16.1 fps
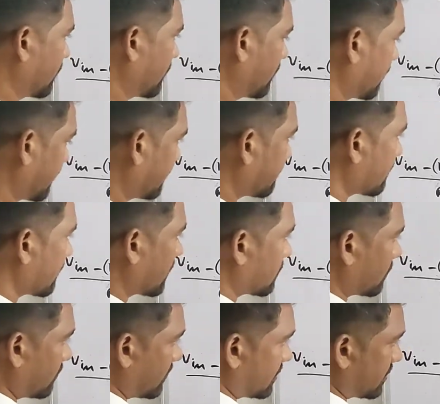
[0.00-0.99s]
this one. Okay.
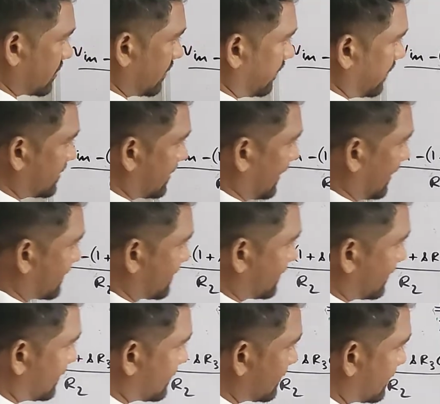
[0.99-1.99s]
So this repeats
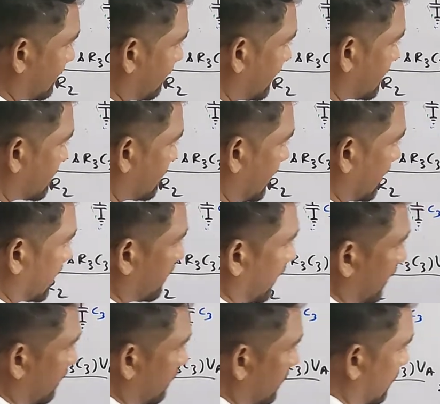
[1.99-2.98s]
as it is, which is
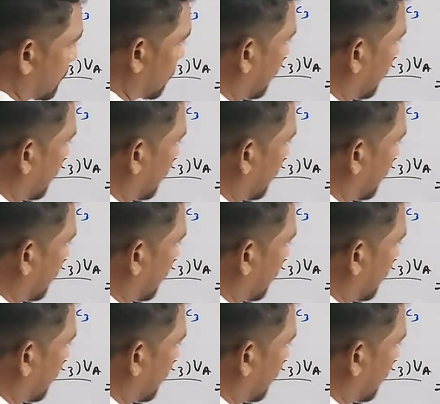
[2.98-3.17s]
multiplied with